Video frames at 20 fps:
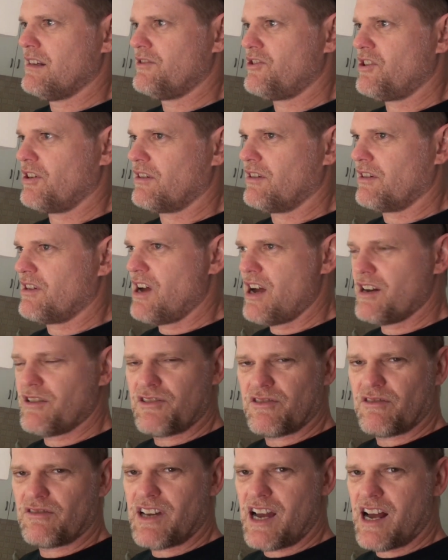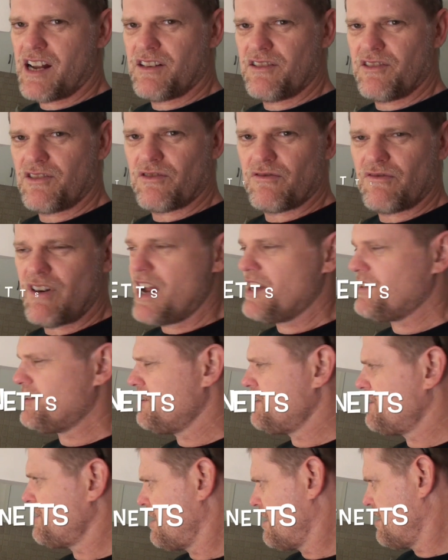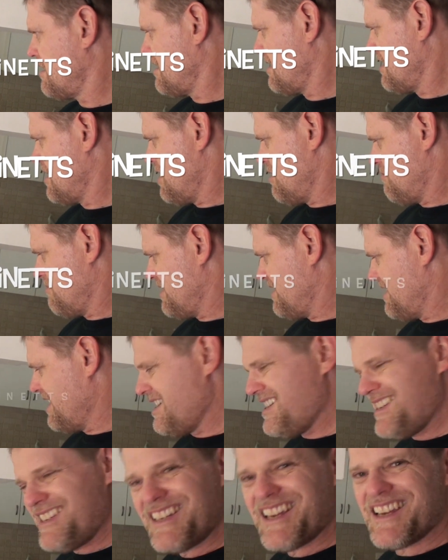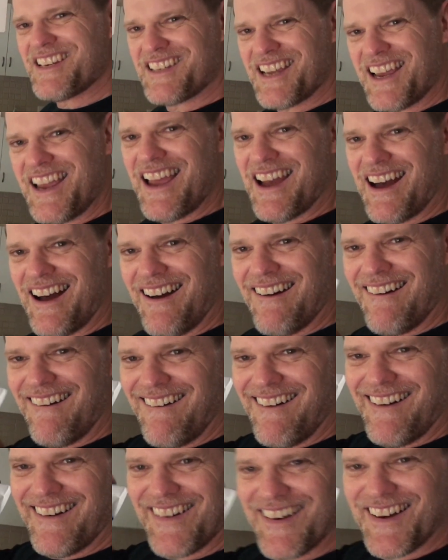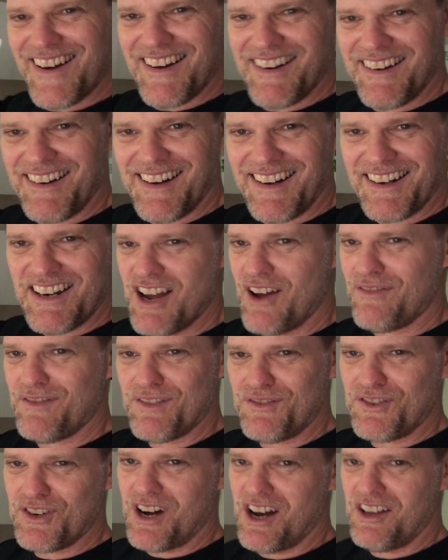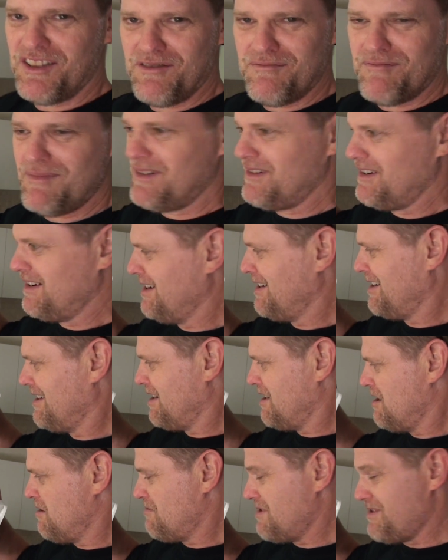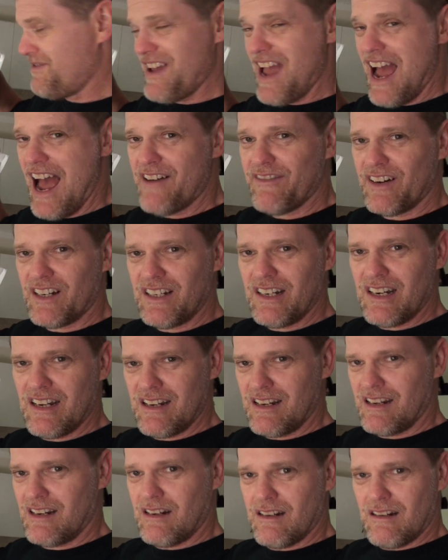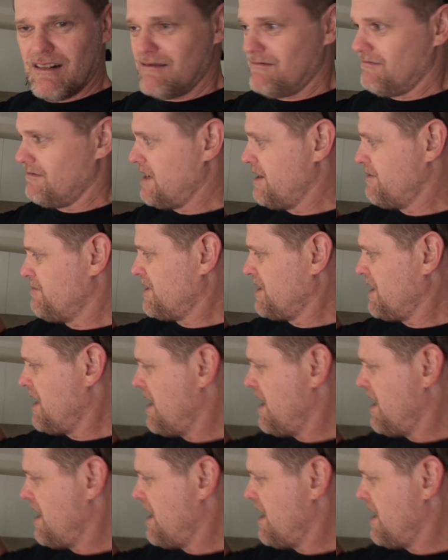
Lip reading: Chocolate coated sultanas or raisins. But these things here, I don't know if you've tried them. If you haven't, give them a